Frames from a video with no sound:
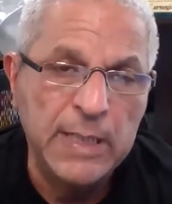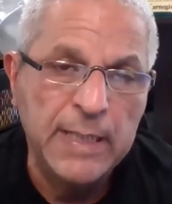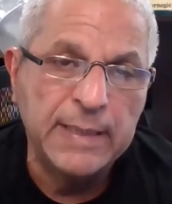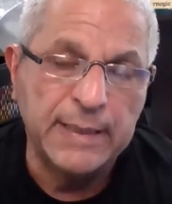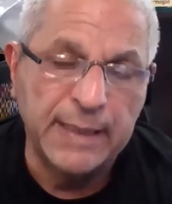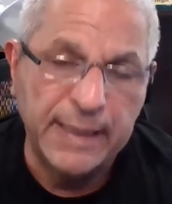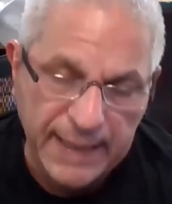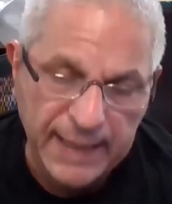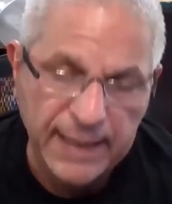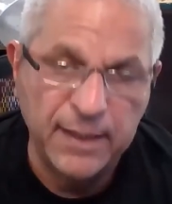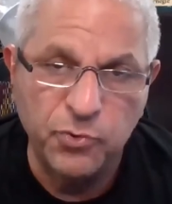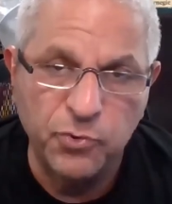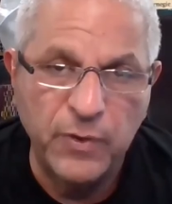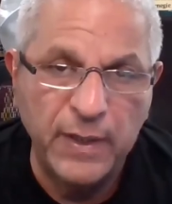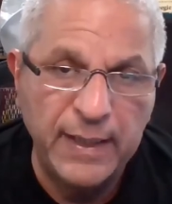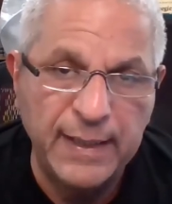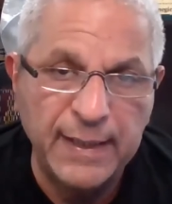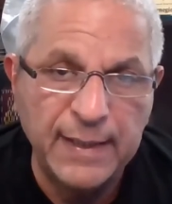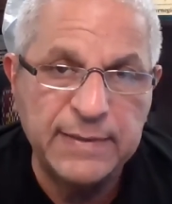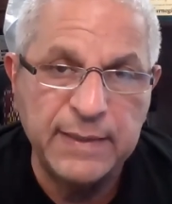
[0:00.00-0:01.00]
The key
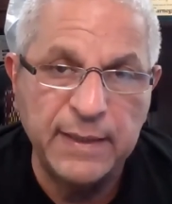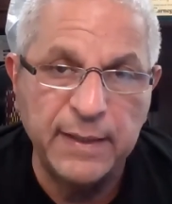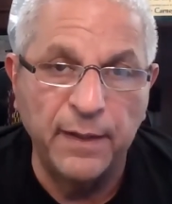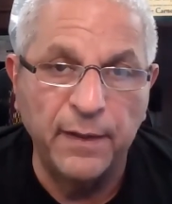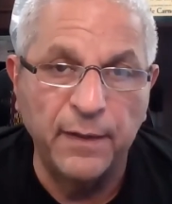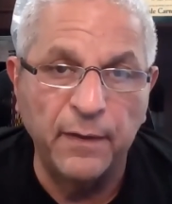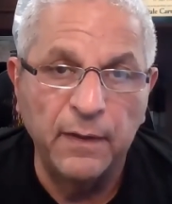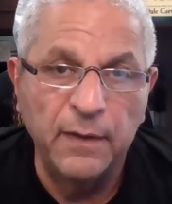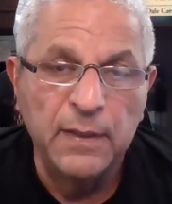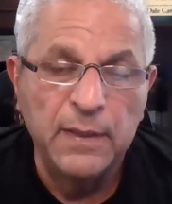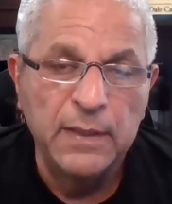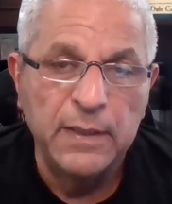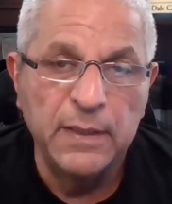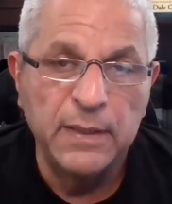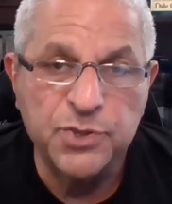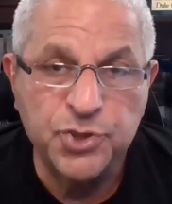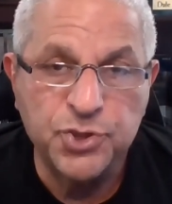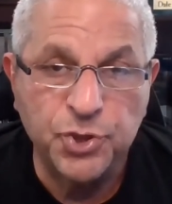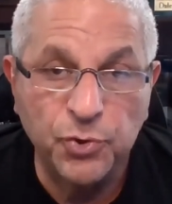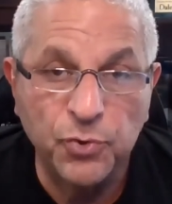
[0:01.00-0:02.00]
ingredient here
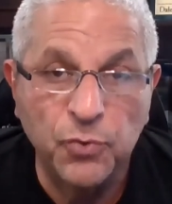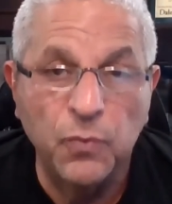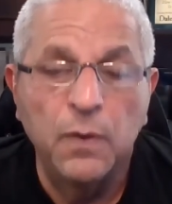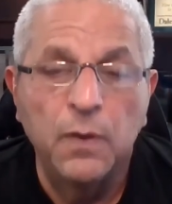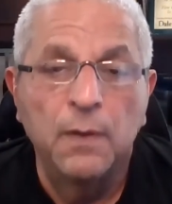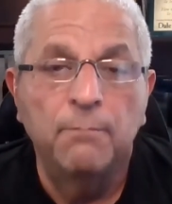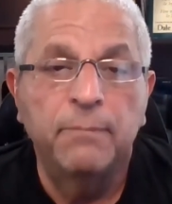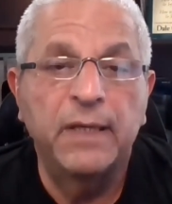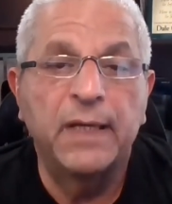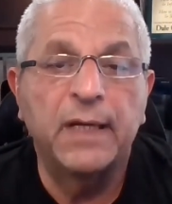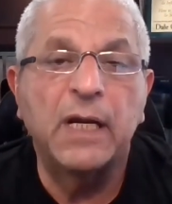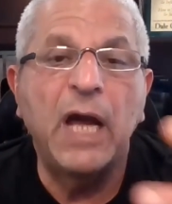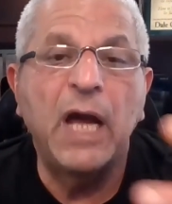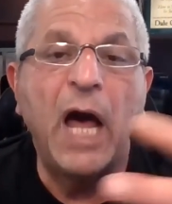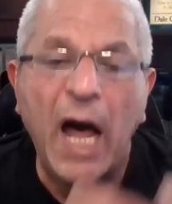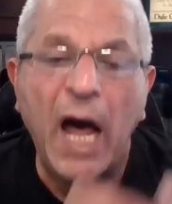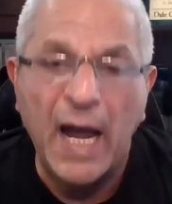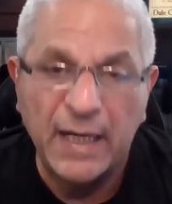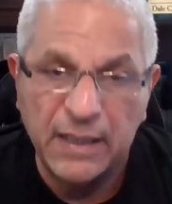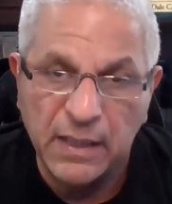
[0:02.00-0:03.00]
is you being
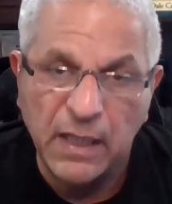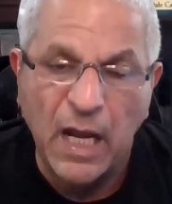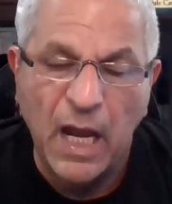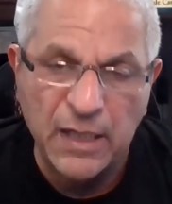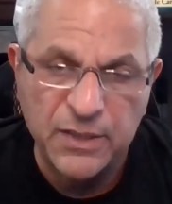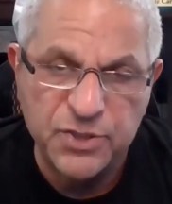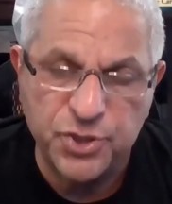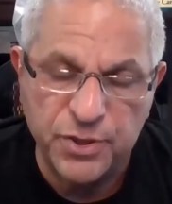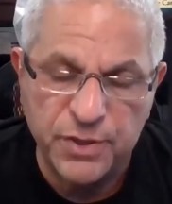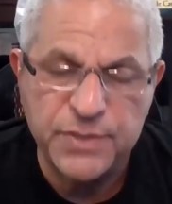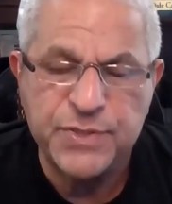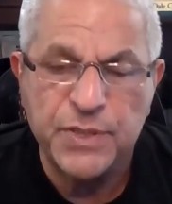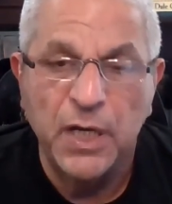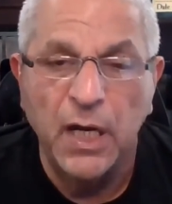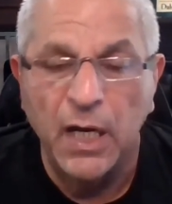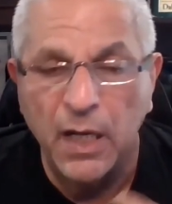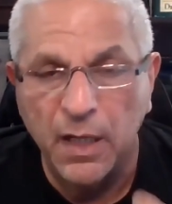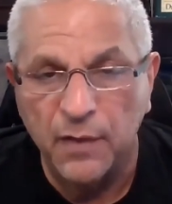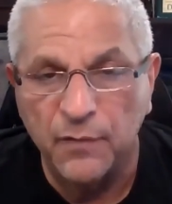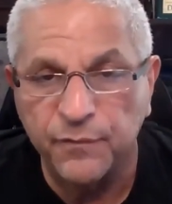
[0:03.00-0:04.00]
co- conscious
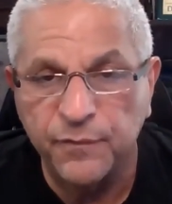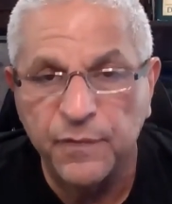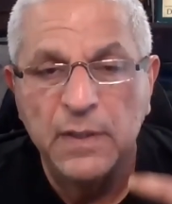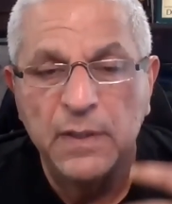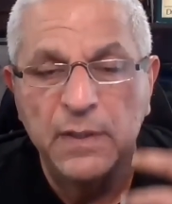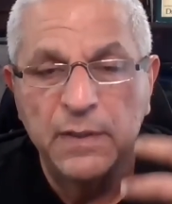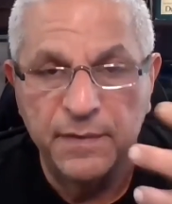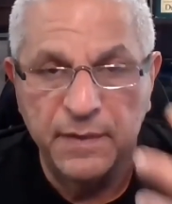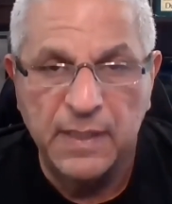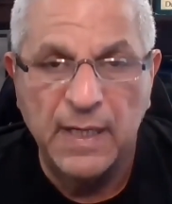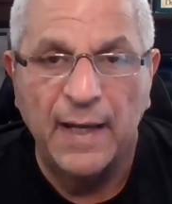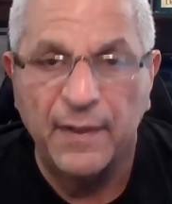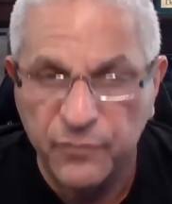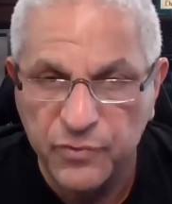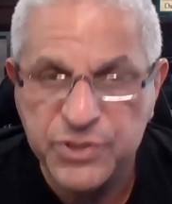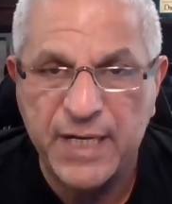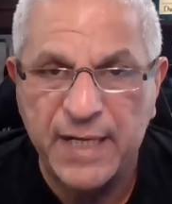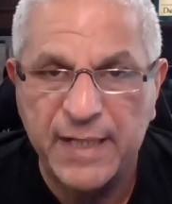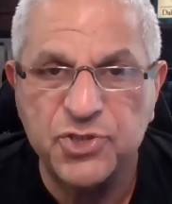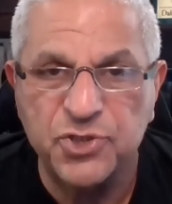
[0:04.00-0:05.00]
of the
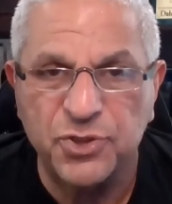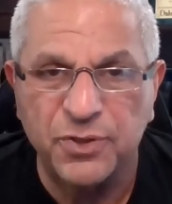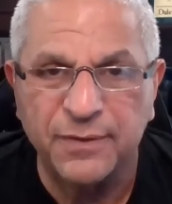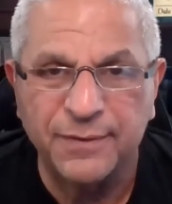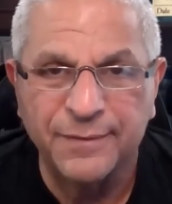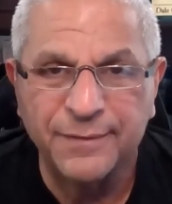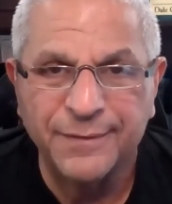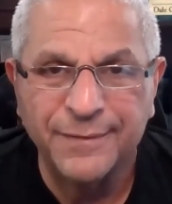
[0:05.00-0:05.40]
conversation.